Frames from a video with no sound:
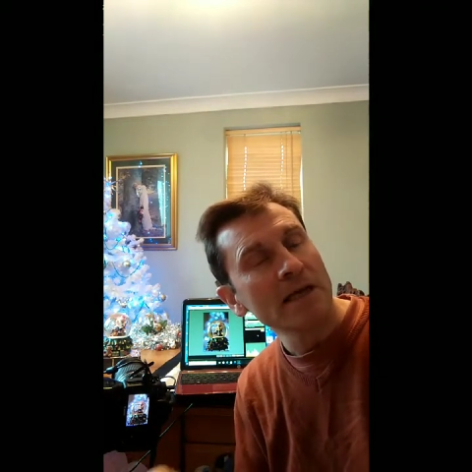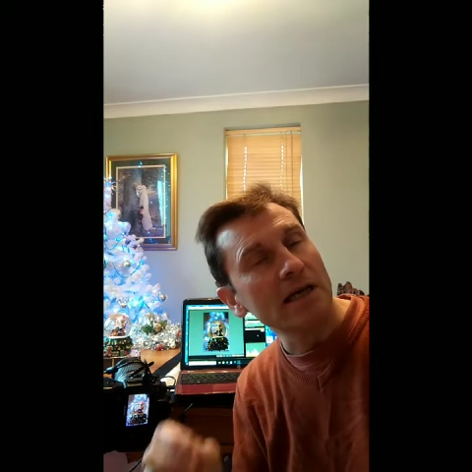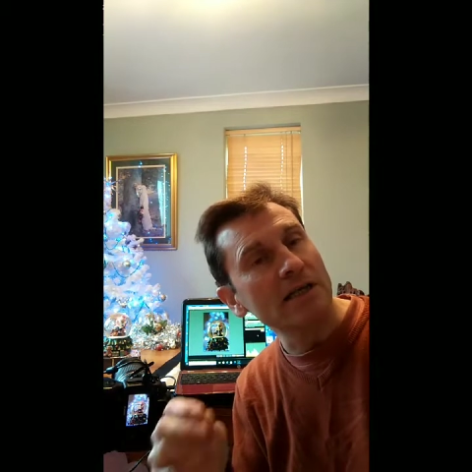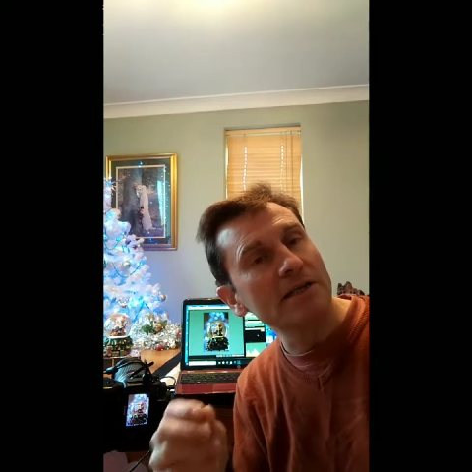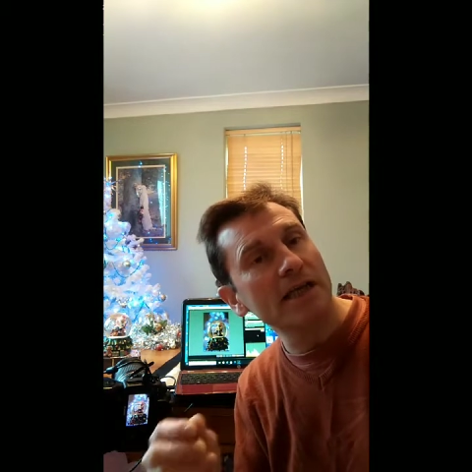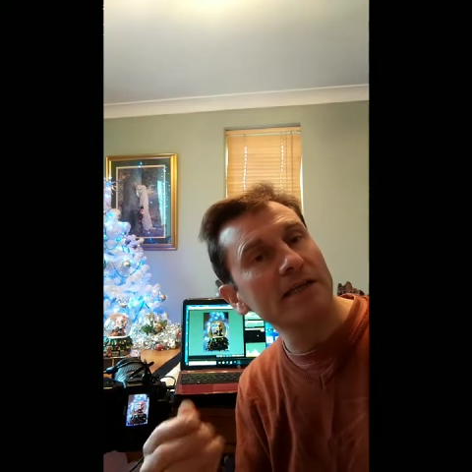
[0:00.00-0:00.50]

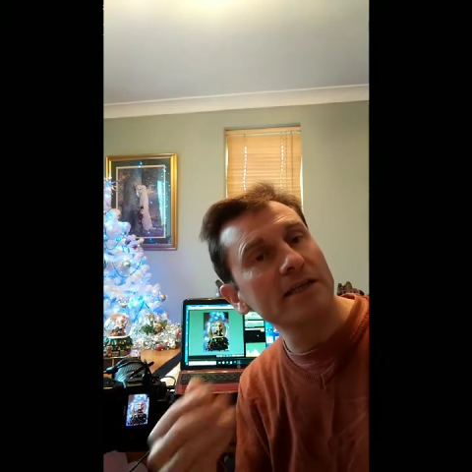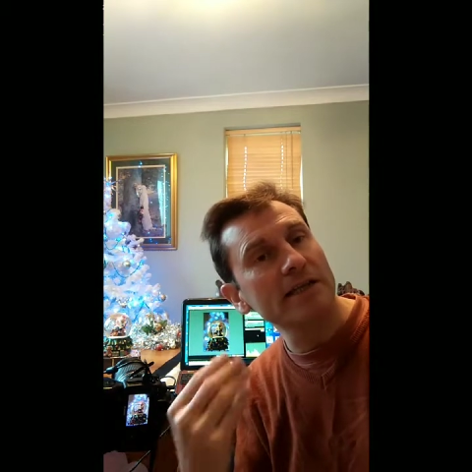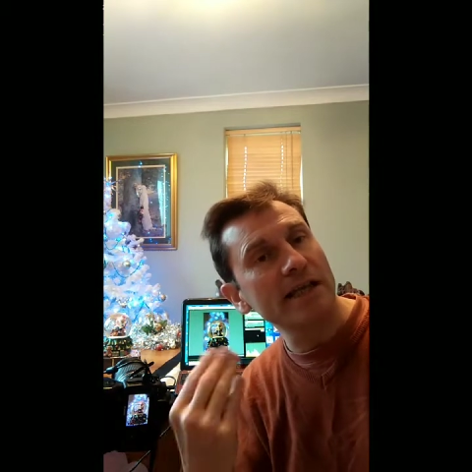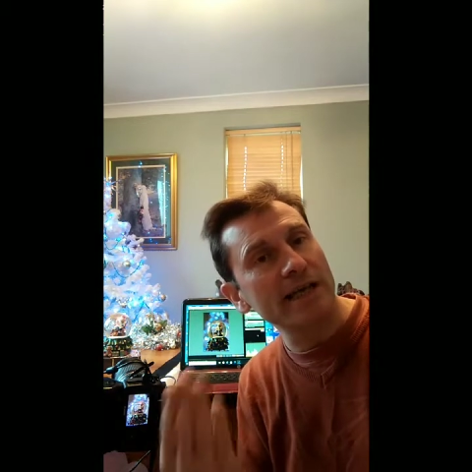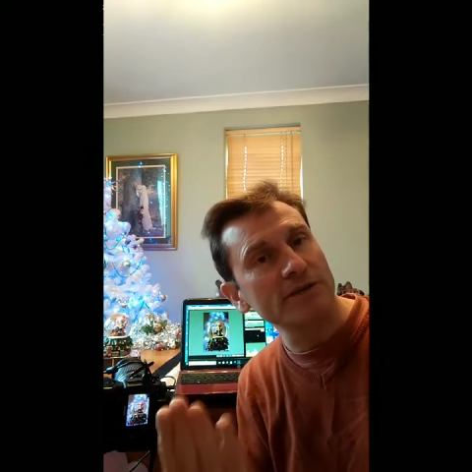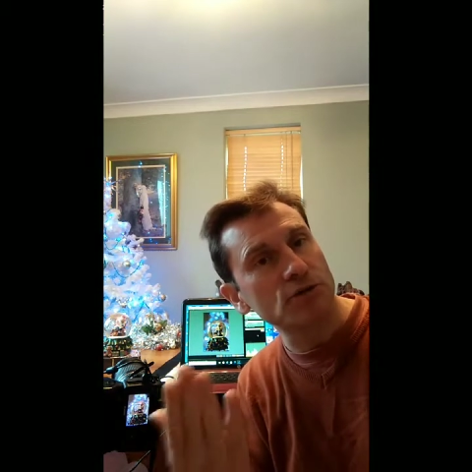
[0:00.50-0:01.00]
and then
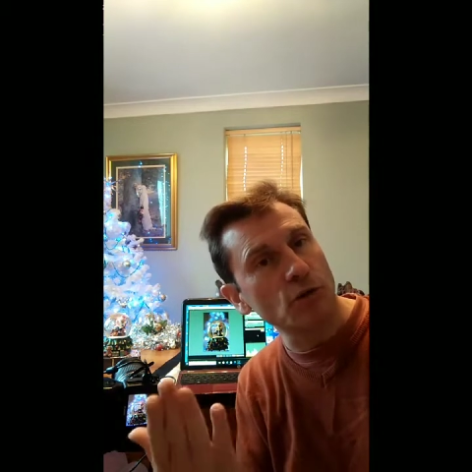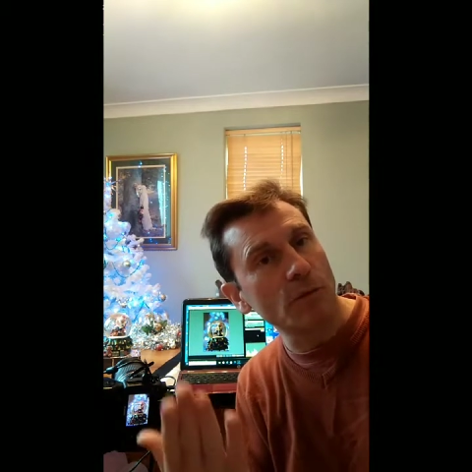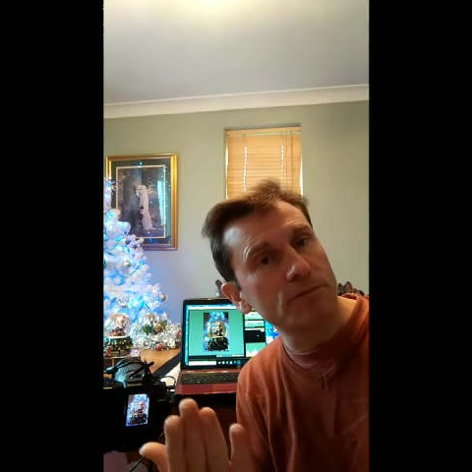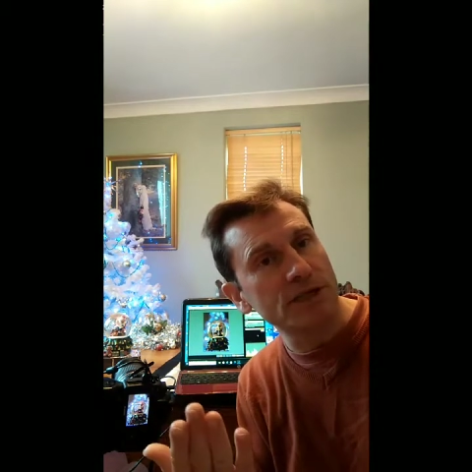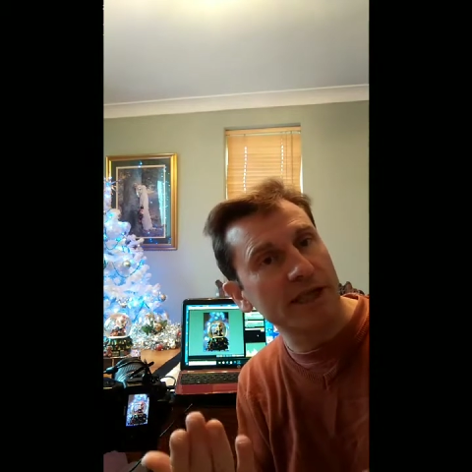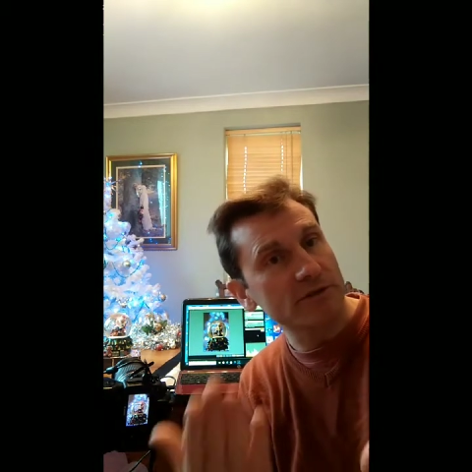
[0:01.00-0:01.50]
the actual
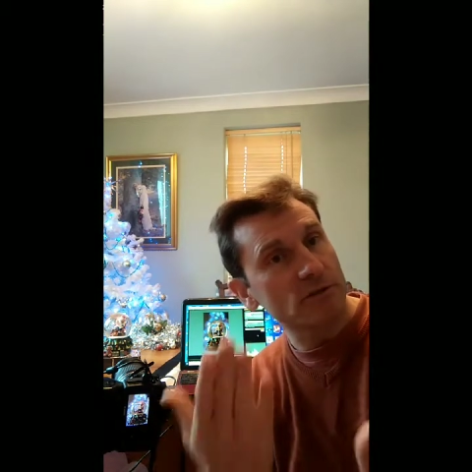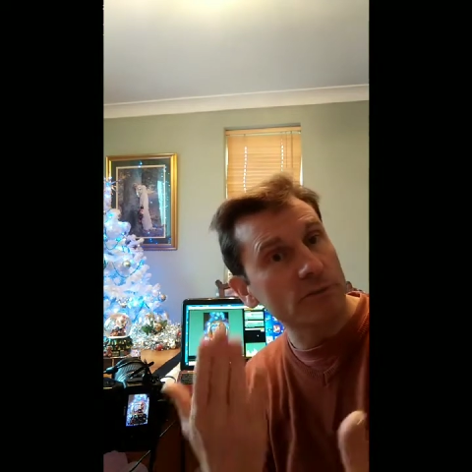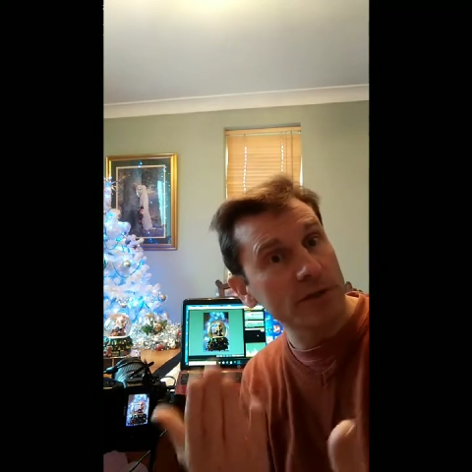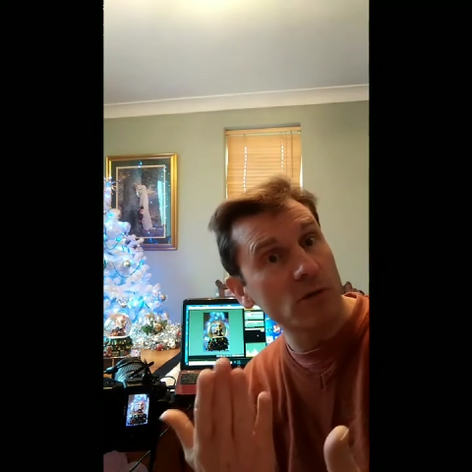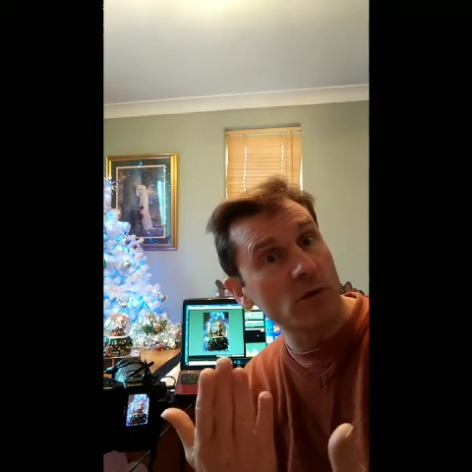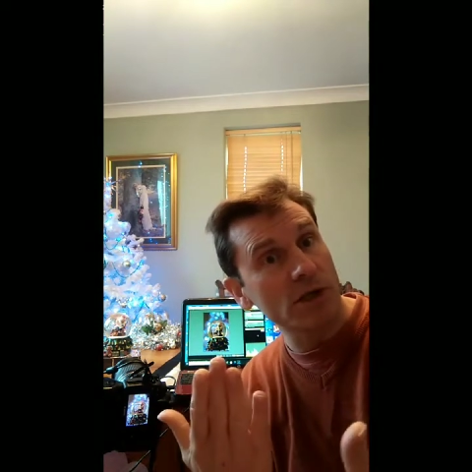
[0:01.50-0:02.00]
object will
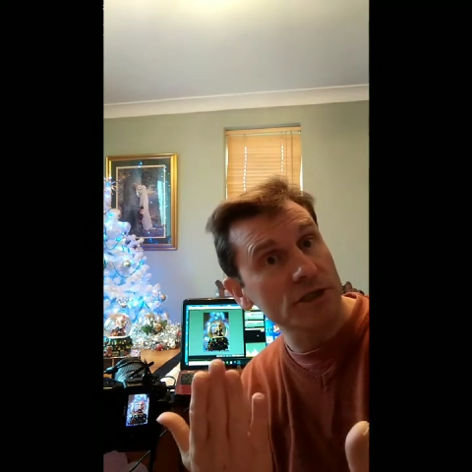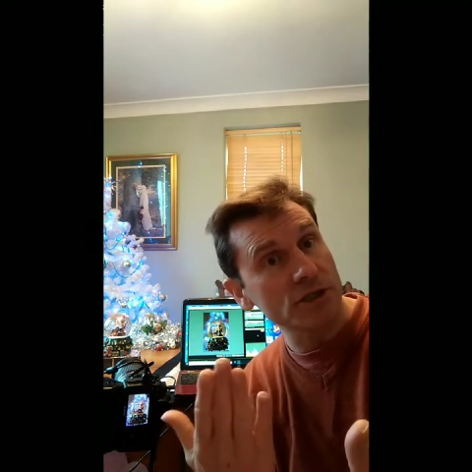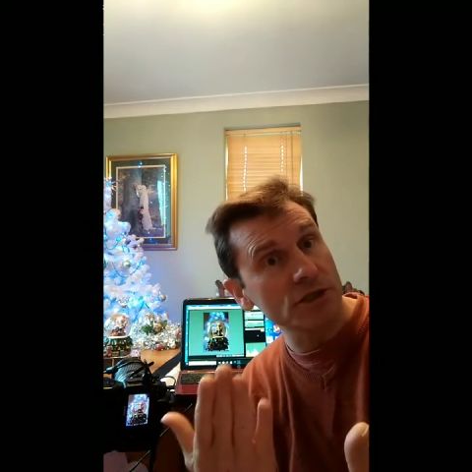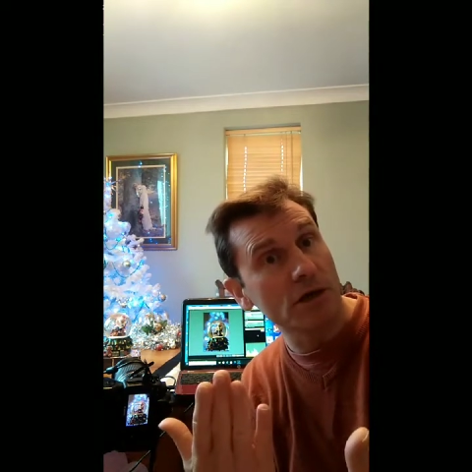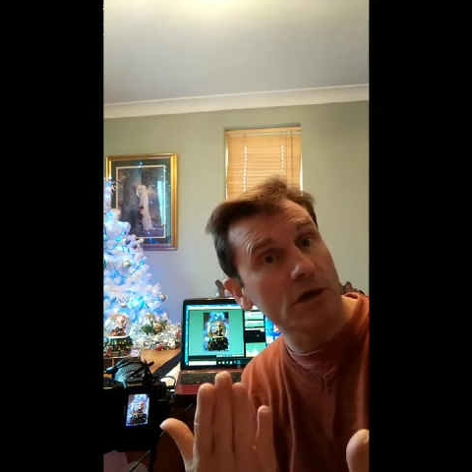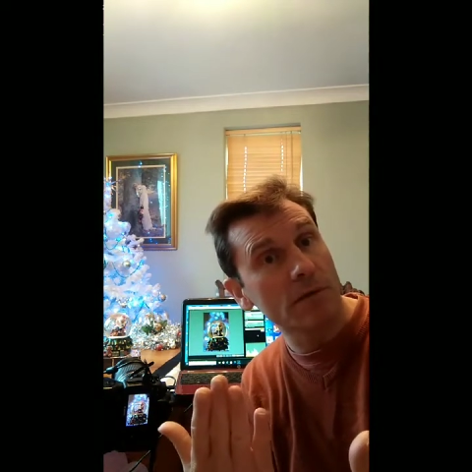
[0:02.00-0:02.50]
be quite
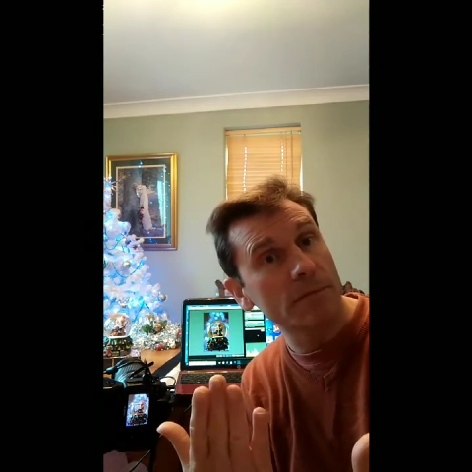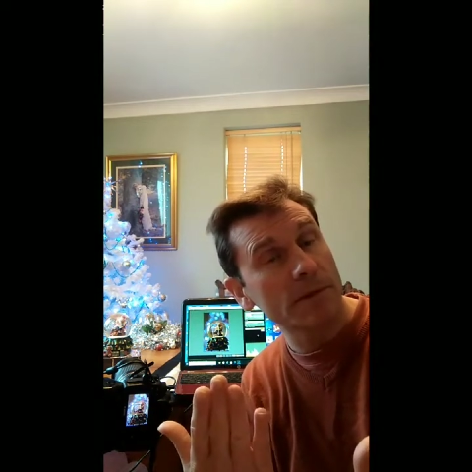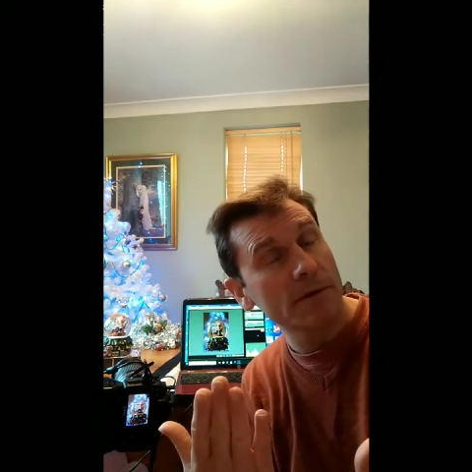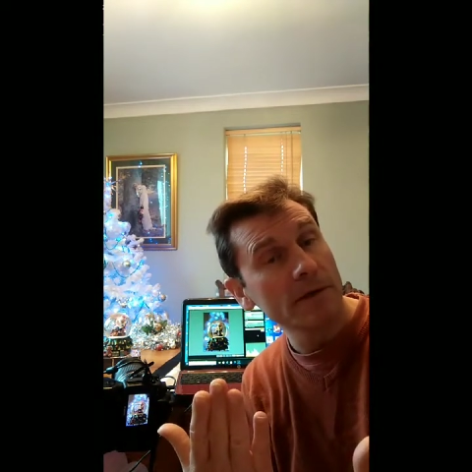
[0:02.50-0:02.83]
sharp,